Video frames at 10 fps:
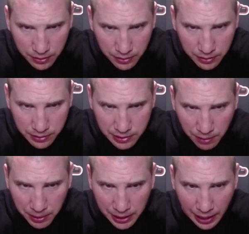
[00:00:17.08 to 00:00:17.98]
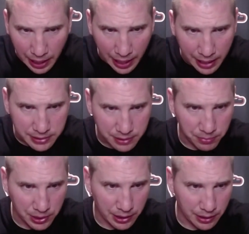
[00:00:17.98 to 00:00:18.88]
Somebody asked
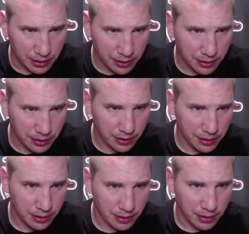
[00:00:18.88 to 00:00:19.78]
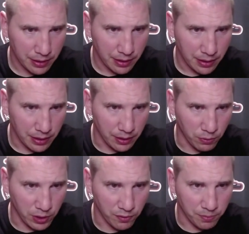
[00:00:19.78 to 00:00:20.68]
me in
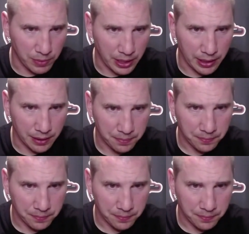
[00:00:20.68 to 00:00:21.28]
one of my